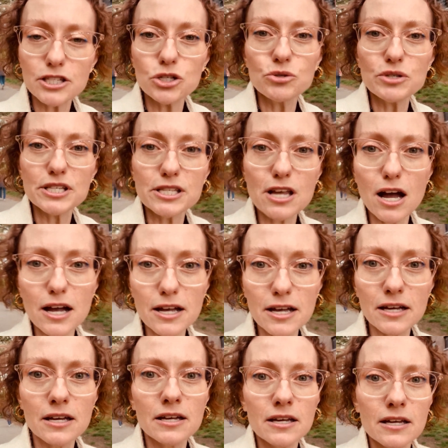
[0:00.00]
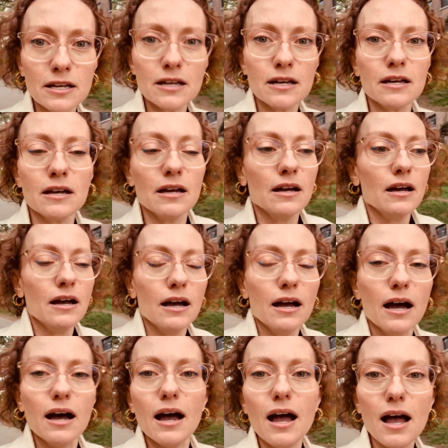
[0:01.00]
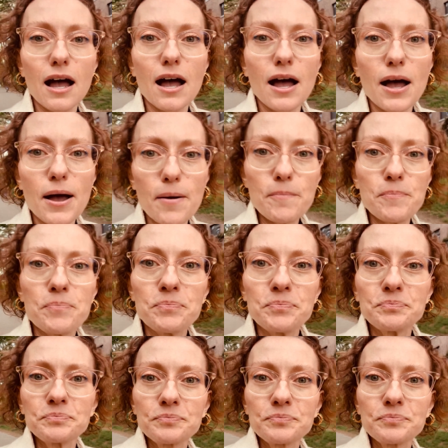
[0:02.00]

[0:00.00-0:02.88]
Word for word: too snug. Um,